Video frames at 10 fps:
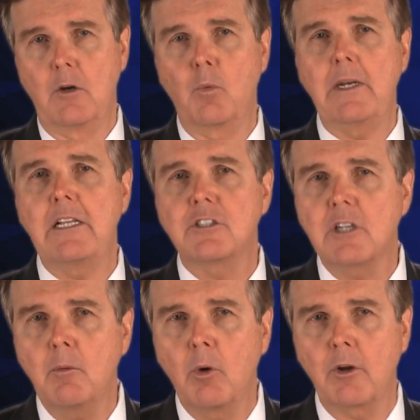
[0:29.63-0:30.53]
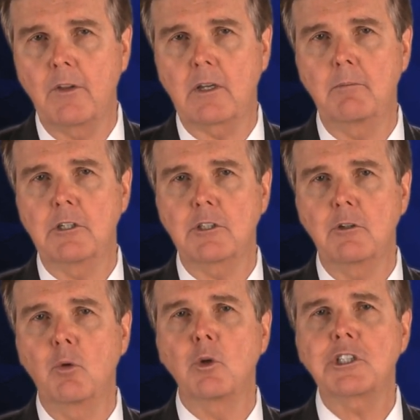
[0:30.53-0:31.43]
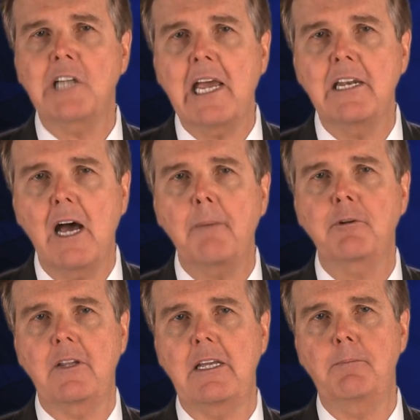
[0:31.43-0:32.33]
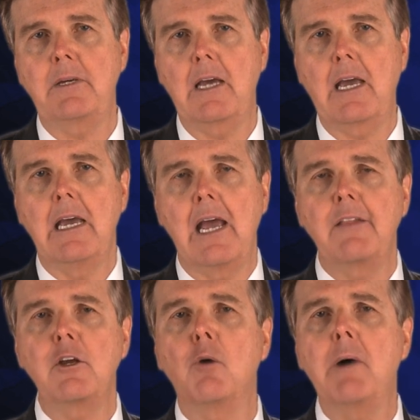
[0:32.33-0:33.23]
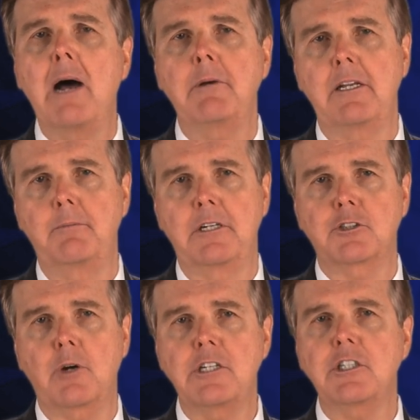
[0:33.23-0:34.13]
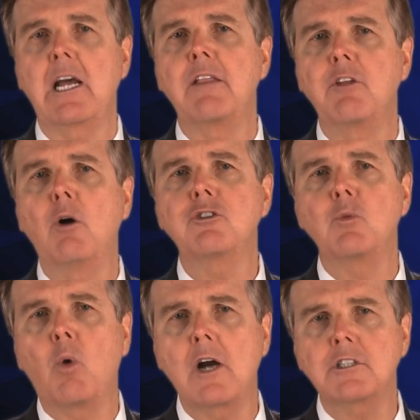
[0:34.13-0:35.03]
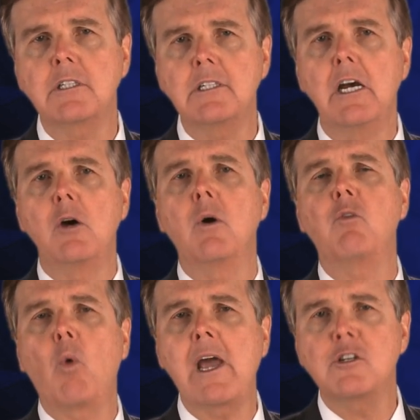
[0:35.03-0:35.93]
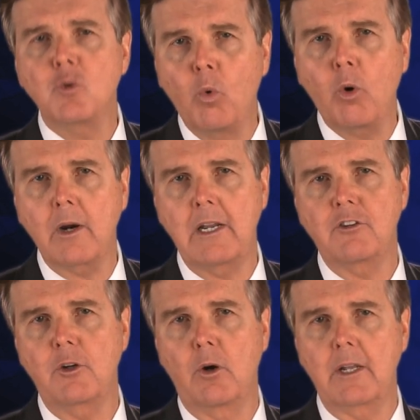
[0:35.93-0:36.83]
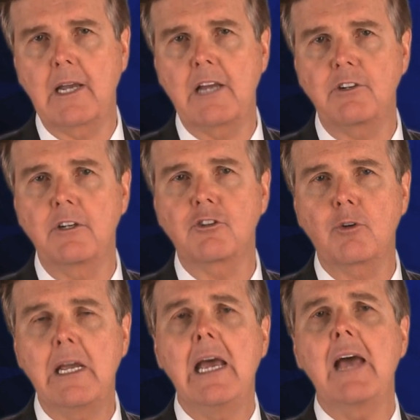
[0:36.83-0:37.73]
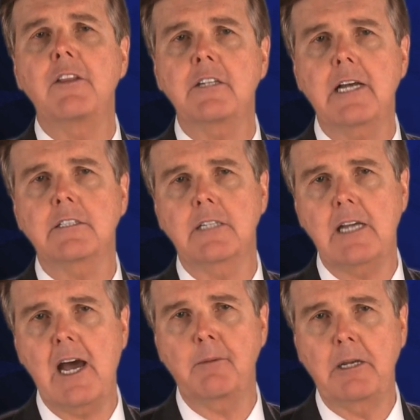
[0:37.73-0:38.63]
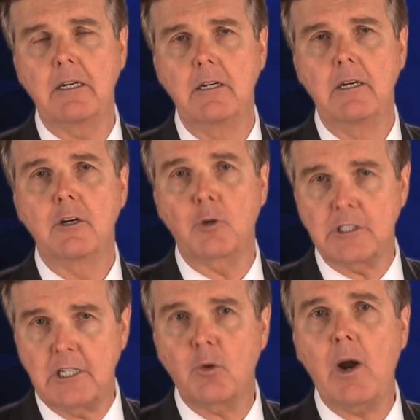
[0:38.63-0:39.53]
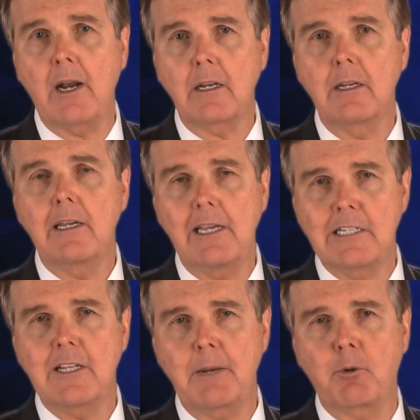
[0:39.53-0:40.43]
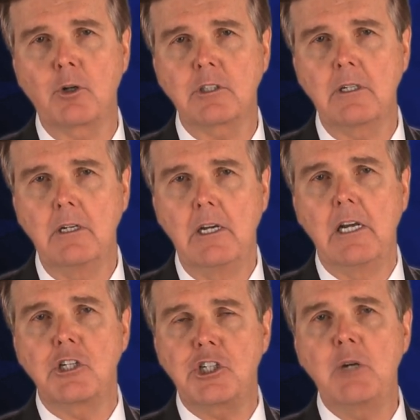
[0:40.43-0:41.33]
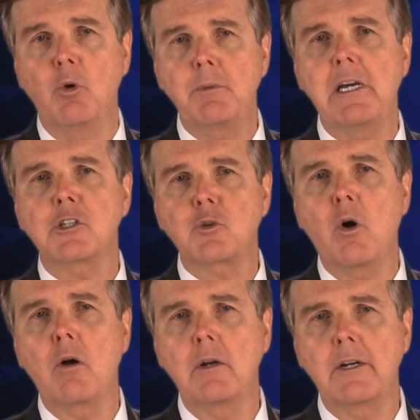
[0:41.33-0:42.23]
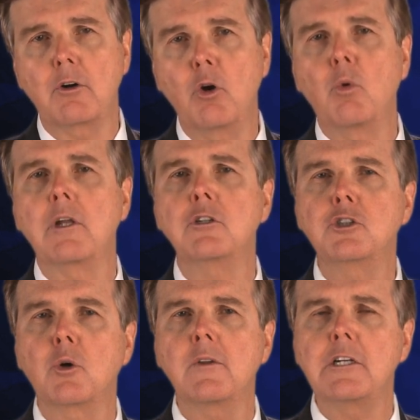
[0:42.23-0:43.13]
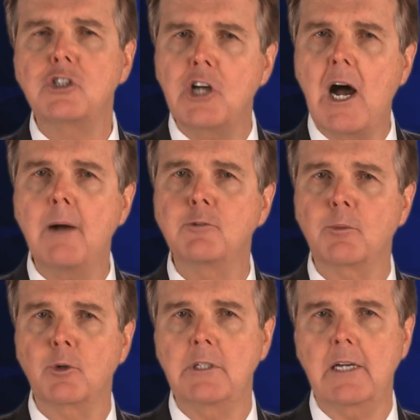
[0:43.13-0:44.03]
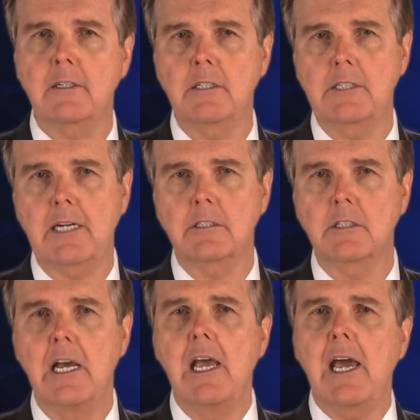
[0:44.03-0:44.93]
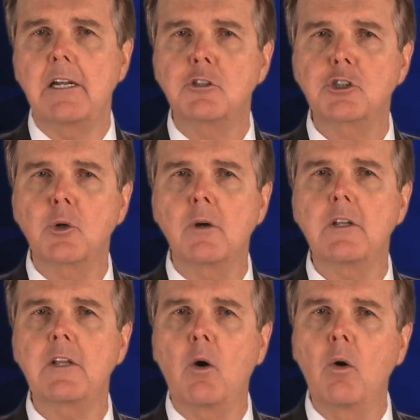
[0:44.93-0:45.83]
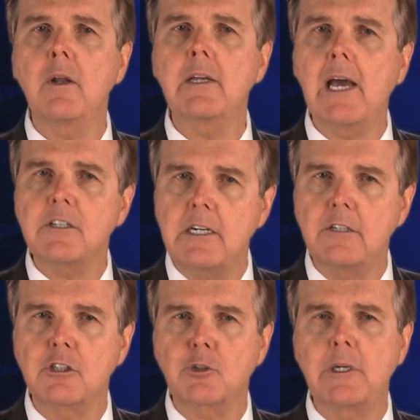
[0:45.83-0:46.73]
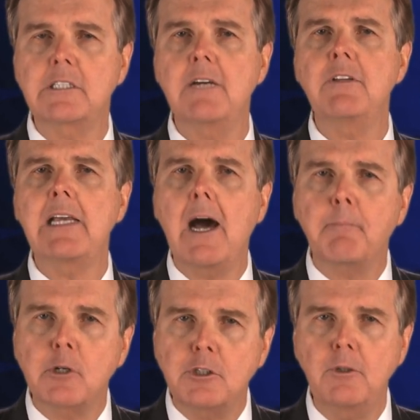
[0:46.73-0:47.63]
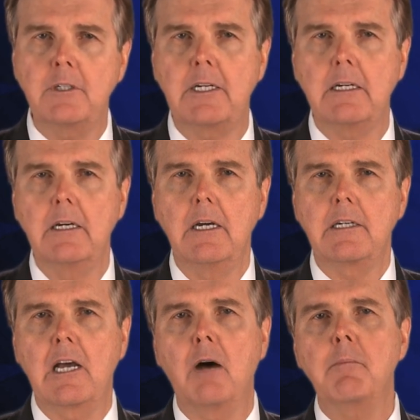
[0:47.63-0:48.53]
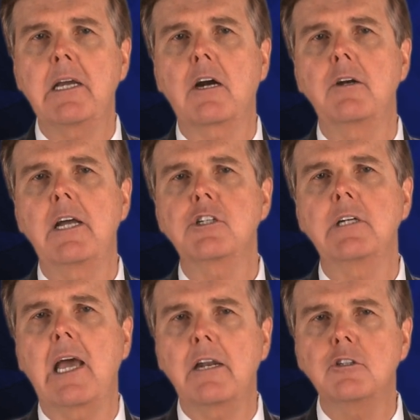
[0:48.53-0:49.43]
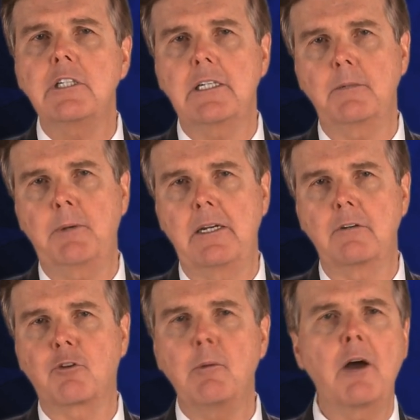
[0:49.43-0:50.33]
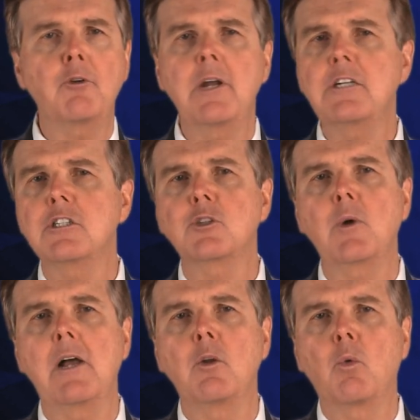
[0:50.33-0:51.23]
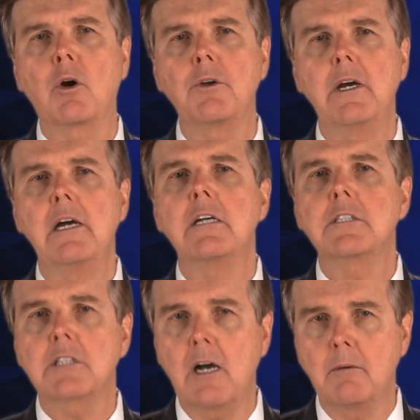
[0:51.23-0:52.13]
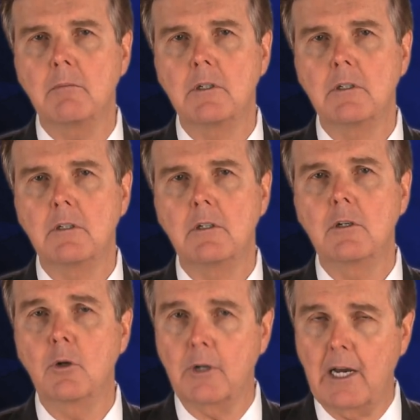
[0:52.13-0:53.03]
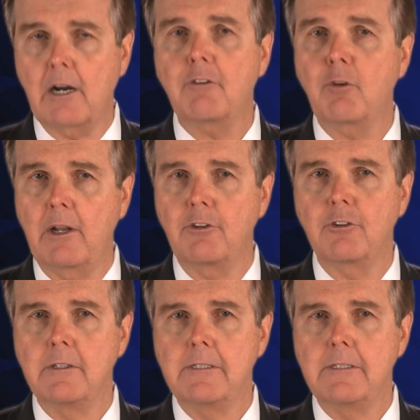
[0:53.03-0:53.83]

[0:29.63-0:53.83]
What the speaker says: We need someone on the commission who will stand up to the EPA and the Obama administration and those in Washington who have waged war against the oil and gas industry and the Texas economy. Christy Craddick is that person. She will be a strong leader who will ensure that jobs are protected in Texas and ensure that the oil and gas industry is given the opportunity to help make our nation energy independent from other nations around the world, some who are not our friends.